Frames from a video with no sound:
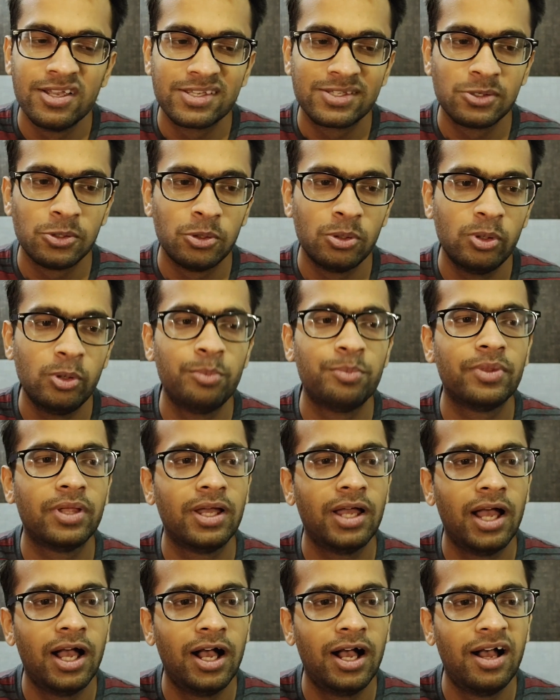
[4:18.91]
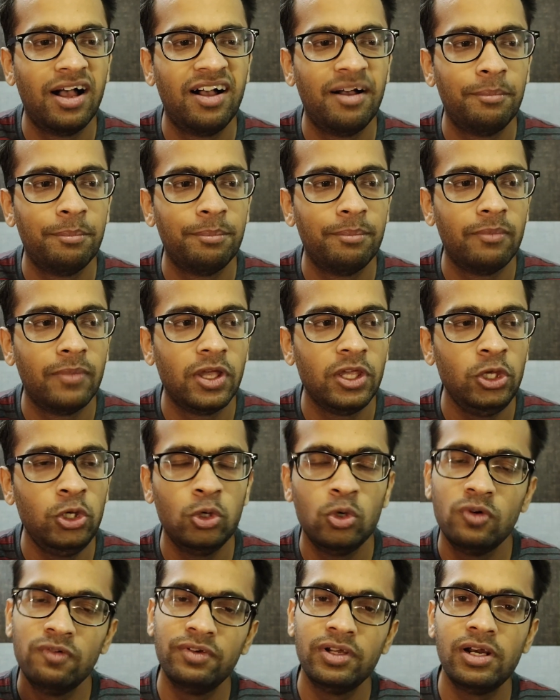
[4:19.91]
So
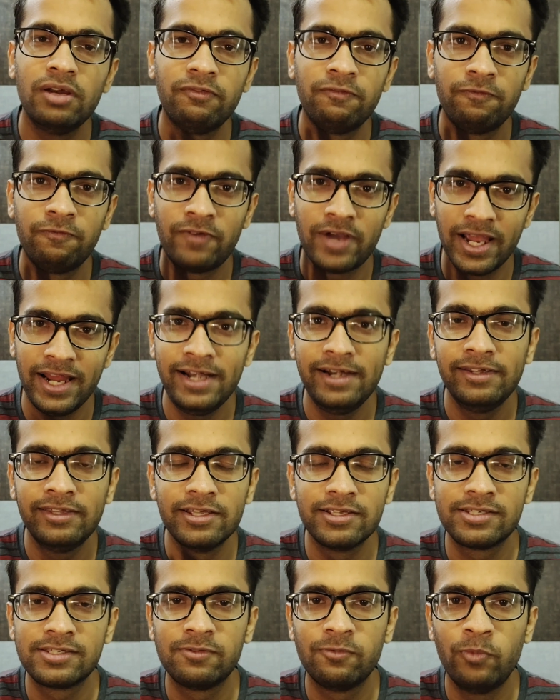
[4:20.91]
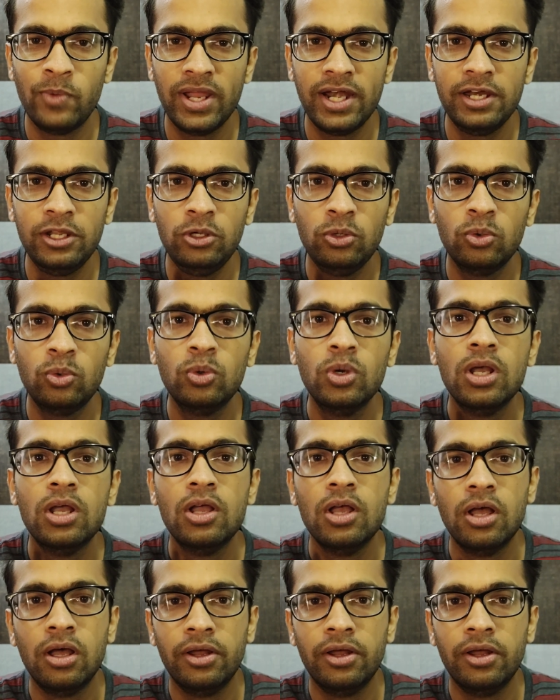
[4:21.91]
you will find this when you